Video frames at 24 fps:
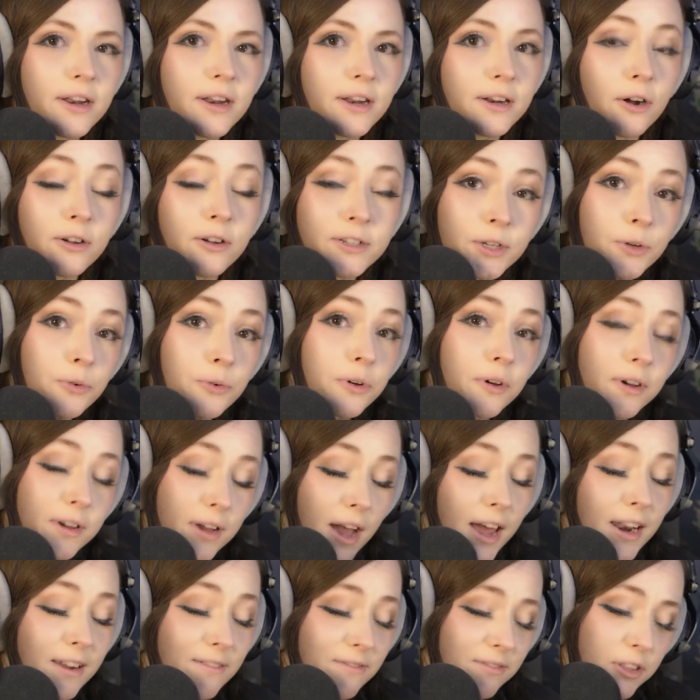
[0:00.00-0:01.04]
and also a
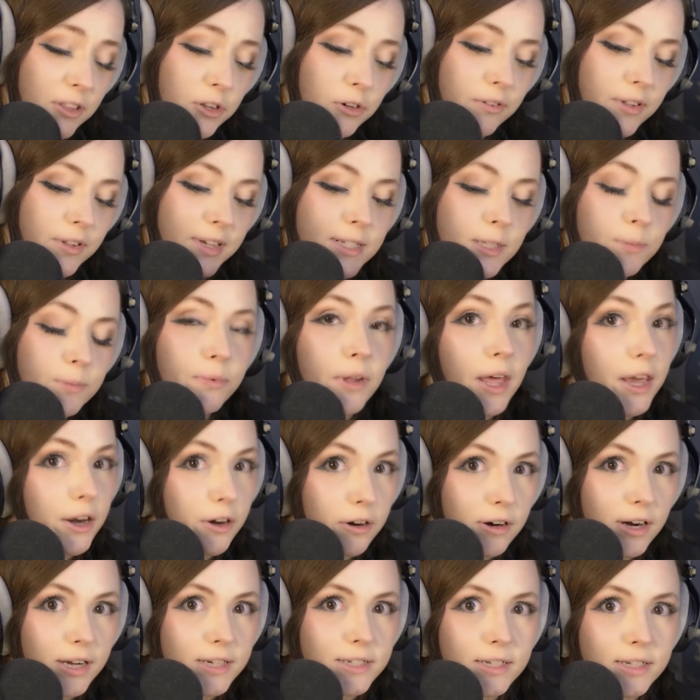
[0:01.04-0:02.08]
kind of little
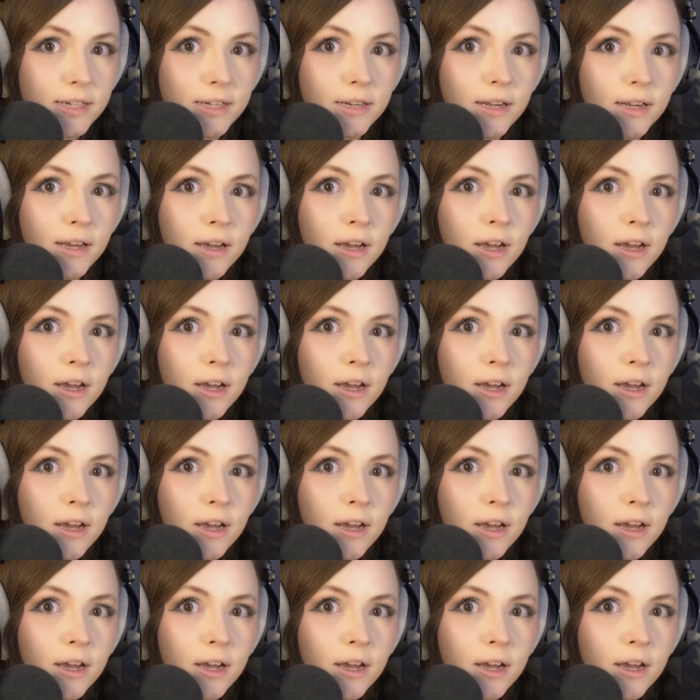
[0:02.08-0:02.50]
explainer I did